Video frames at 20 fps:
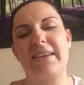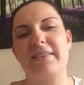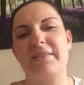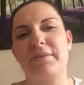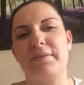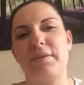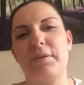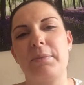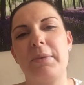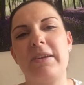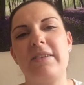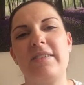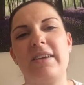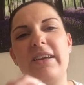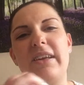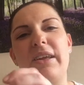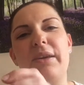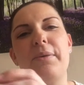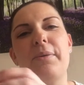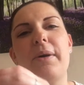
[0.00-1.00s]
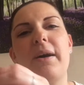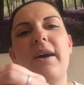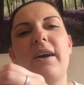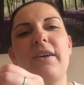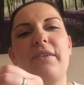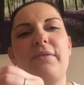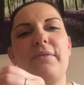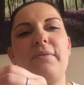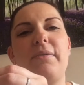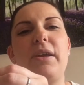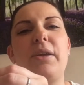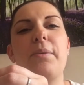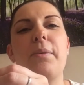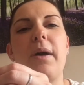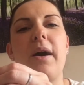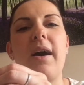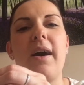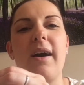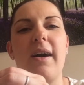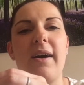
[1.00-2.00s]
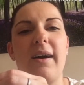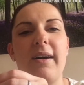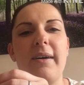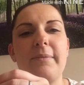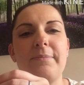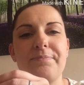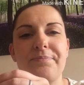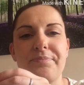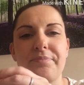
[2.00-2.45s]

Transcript: So it's almost like you are